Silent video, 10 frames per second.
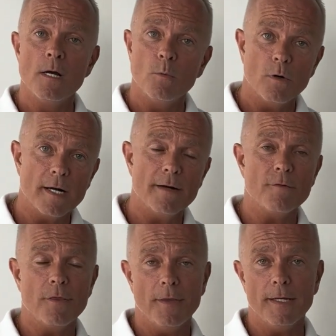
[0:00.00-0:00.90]
where
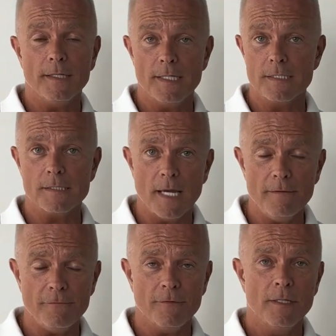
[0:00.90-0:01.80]
everything is
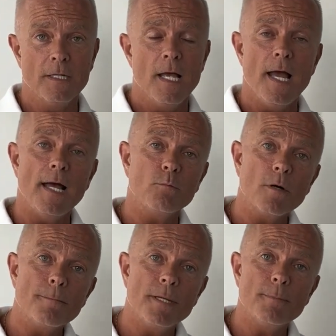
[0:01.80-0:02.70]
safe and
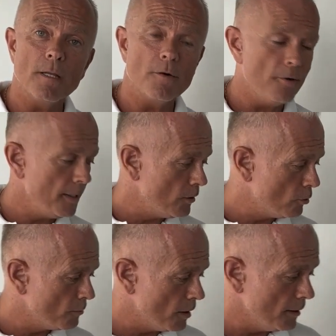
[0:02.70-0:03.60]
where people are earning
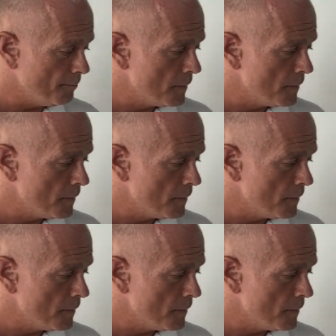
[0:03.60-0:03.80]
good money.